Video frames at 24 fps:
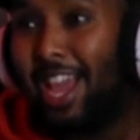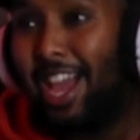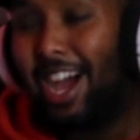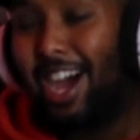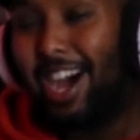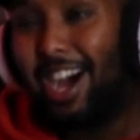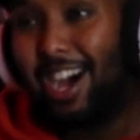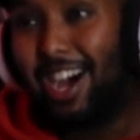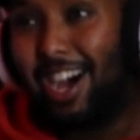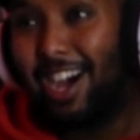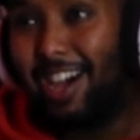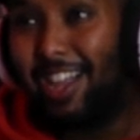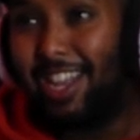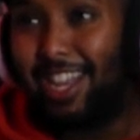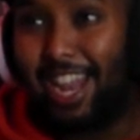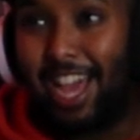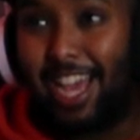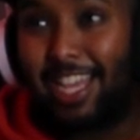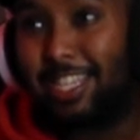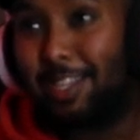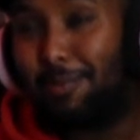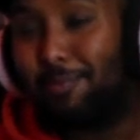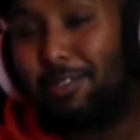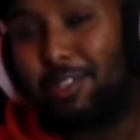
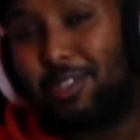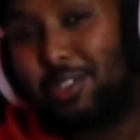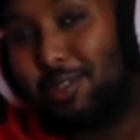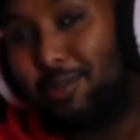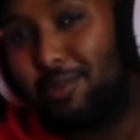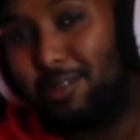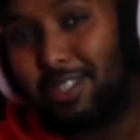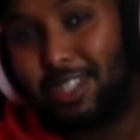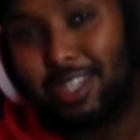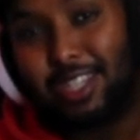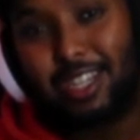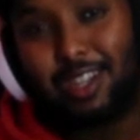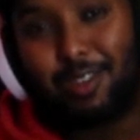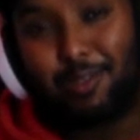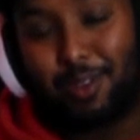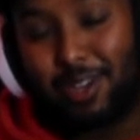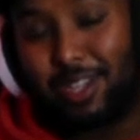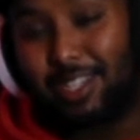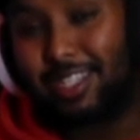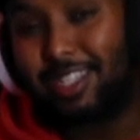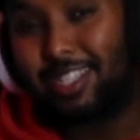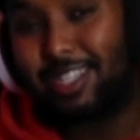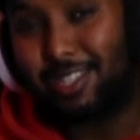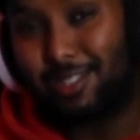Last episode
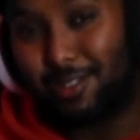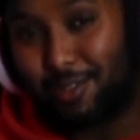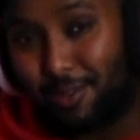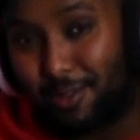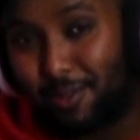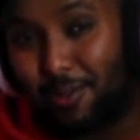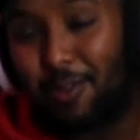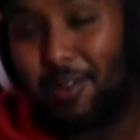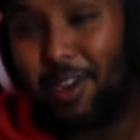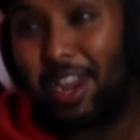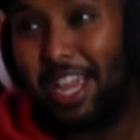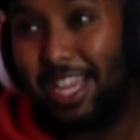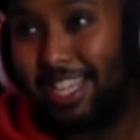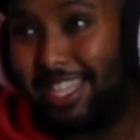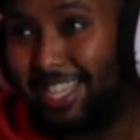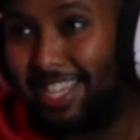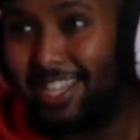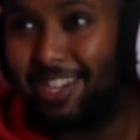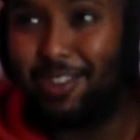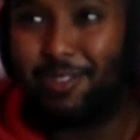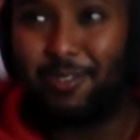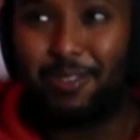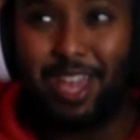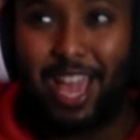was great. You
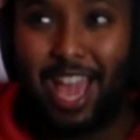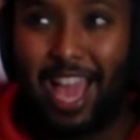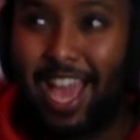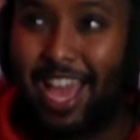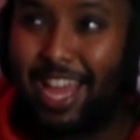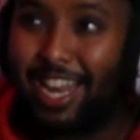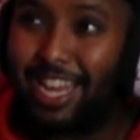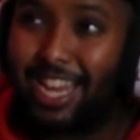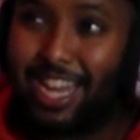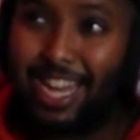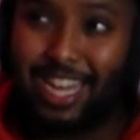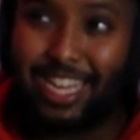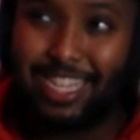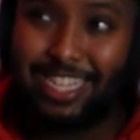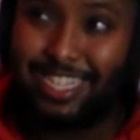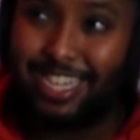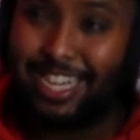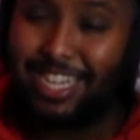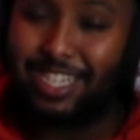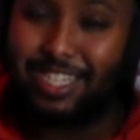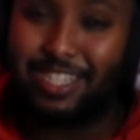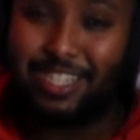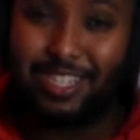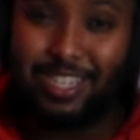know, we had
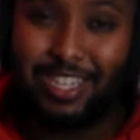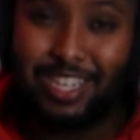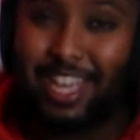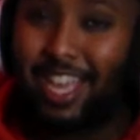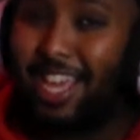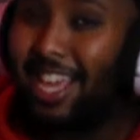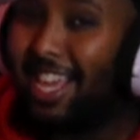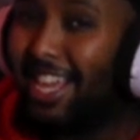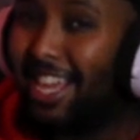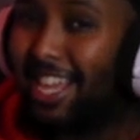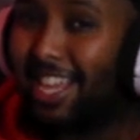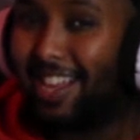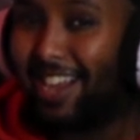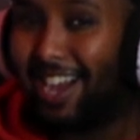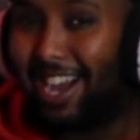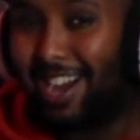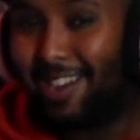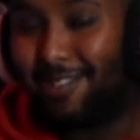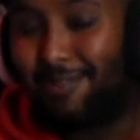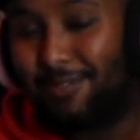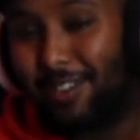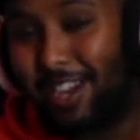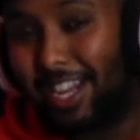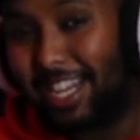Denji
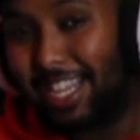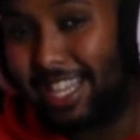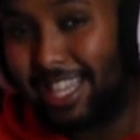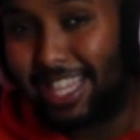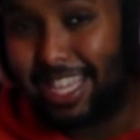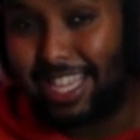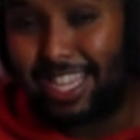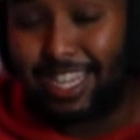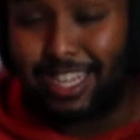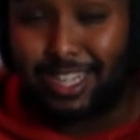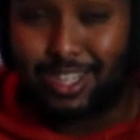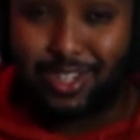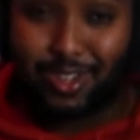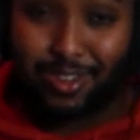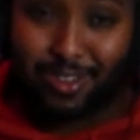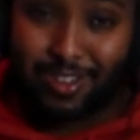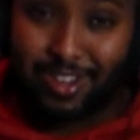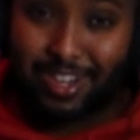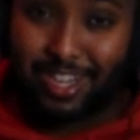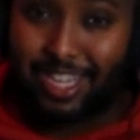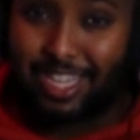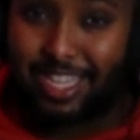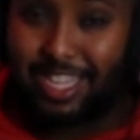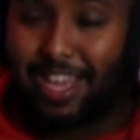fighting the
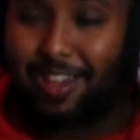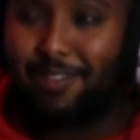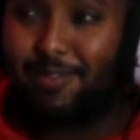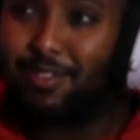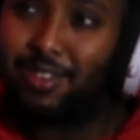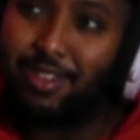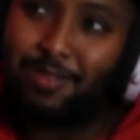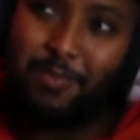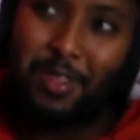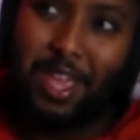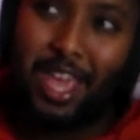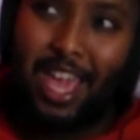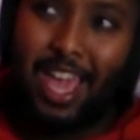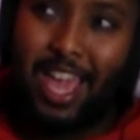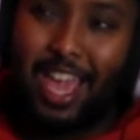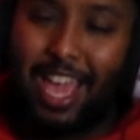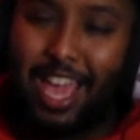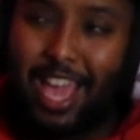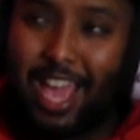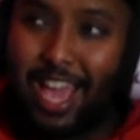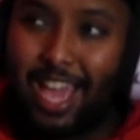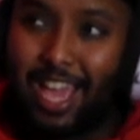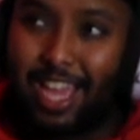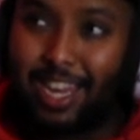Eternity Devil,
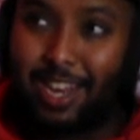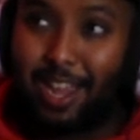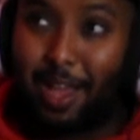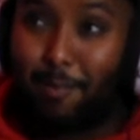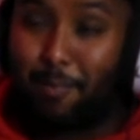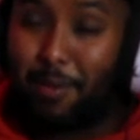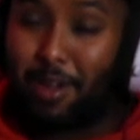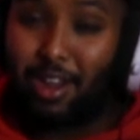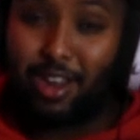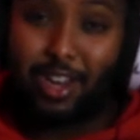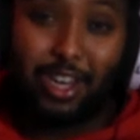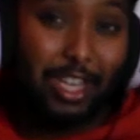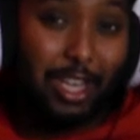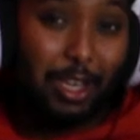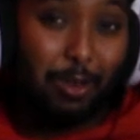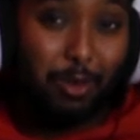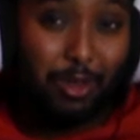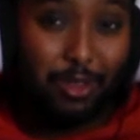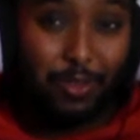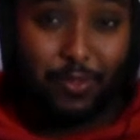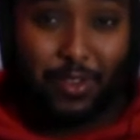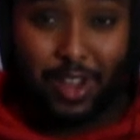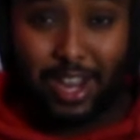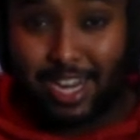and apparently he
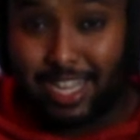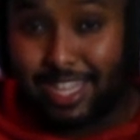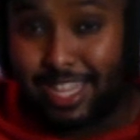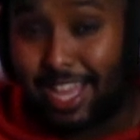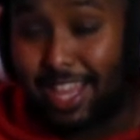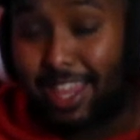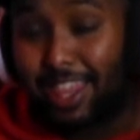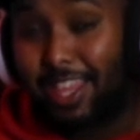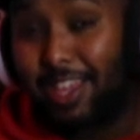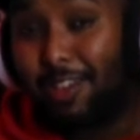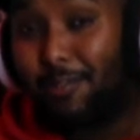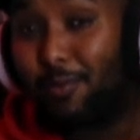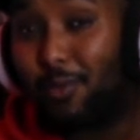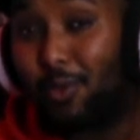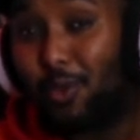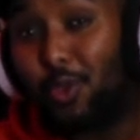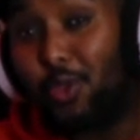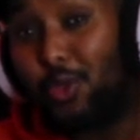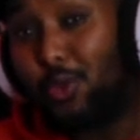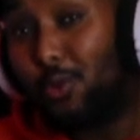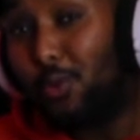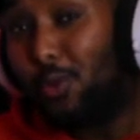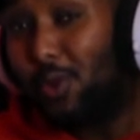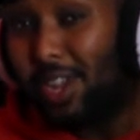was fighting that thing for
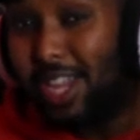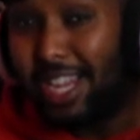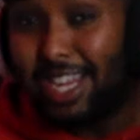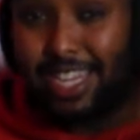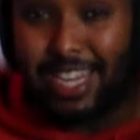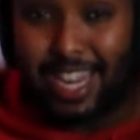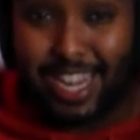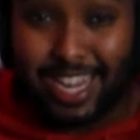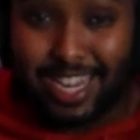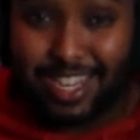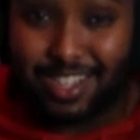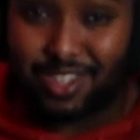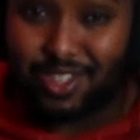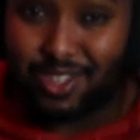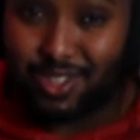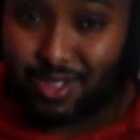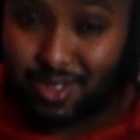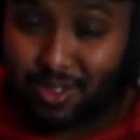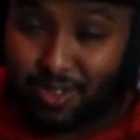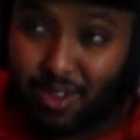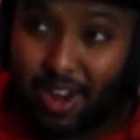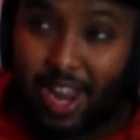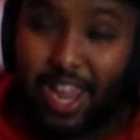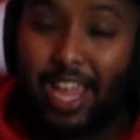3 days
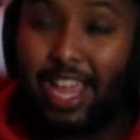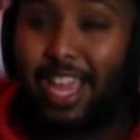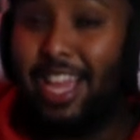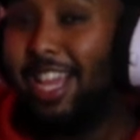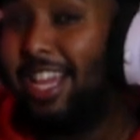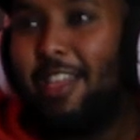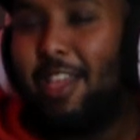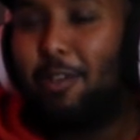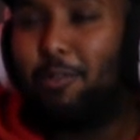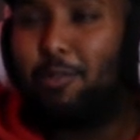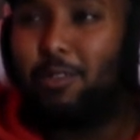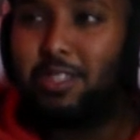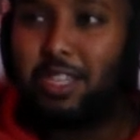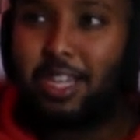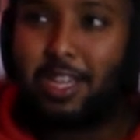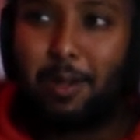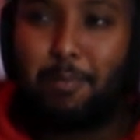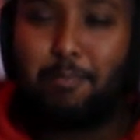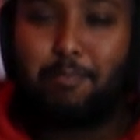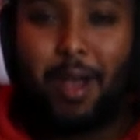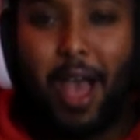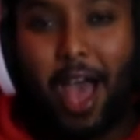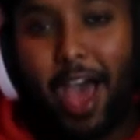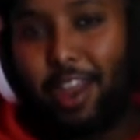straight. It was like a
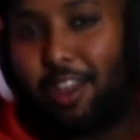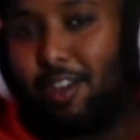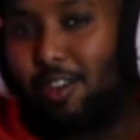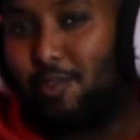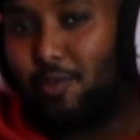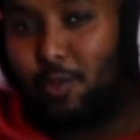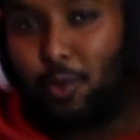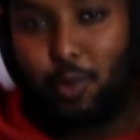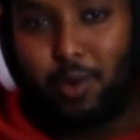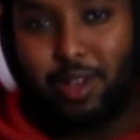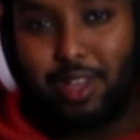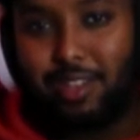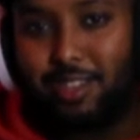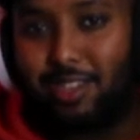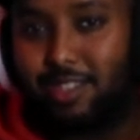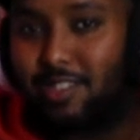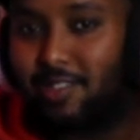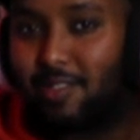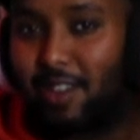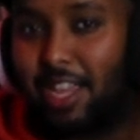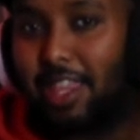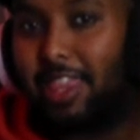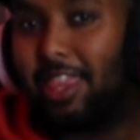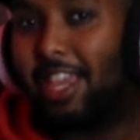battle of wills
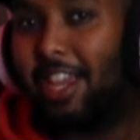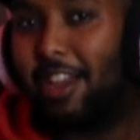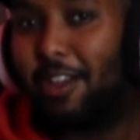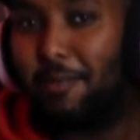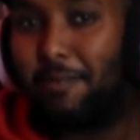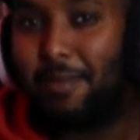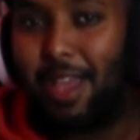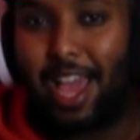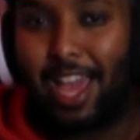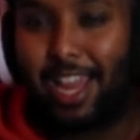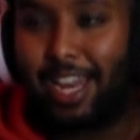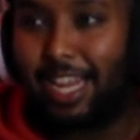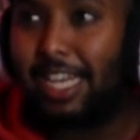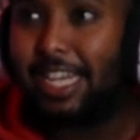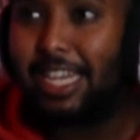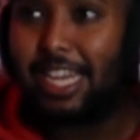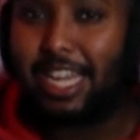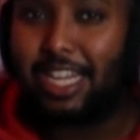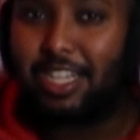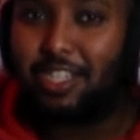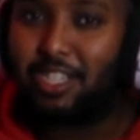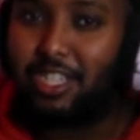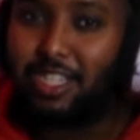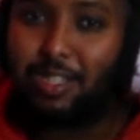right there, man, and
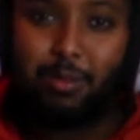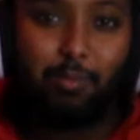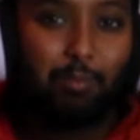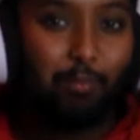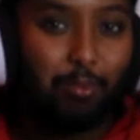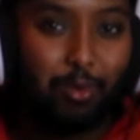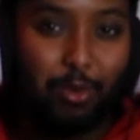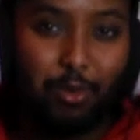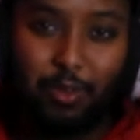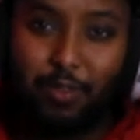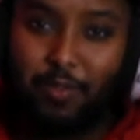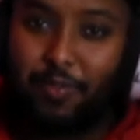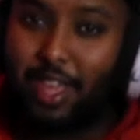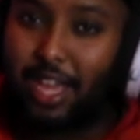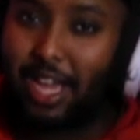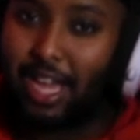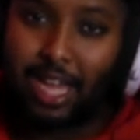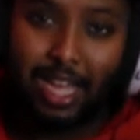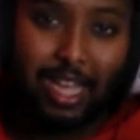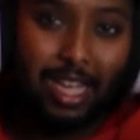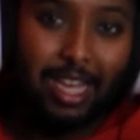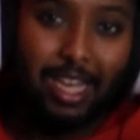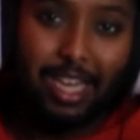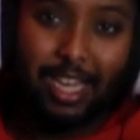Denji proved
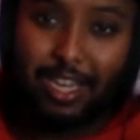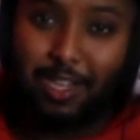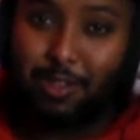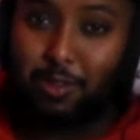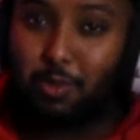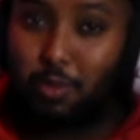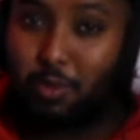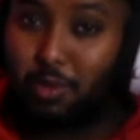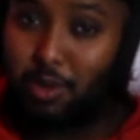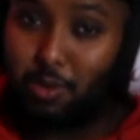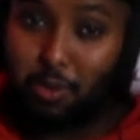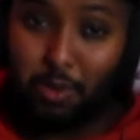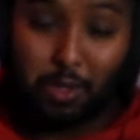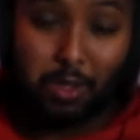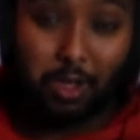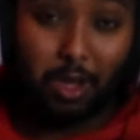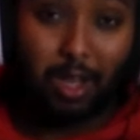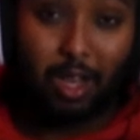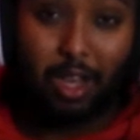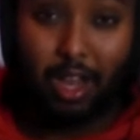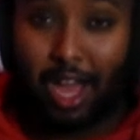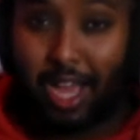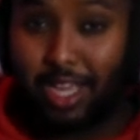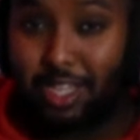that his will was a
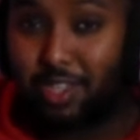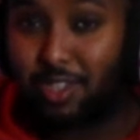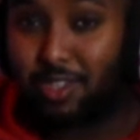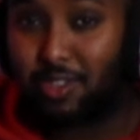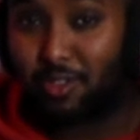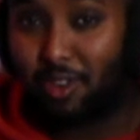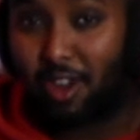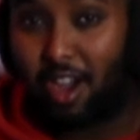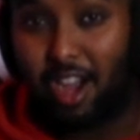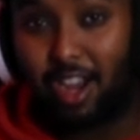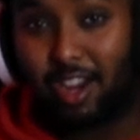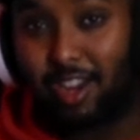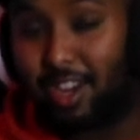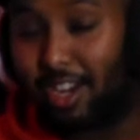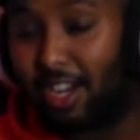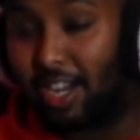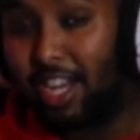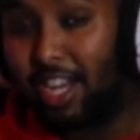lot stronger.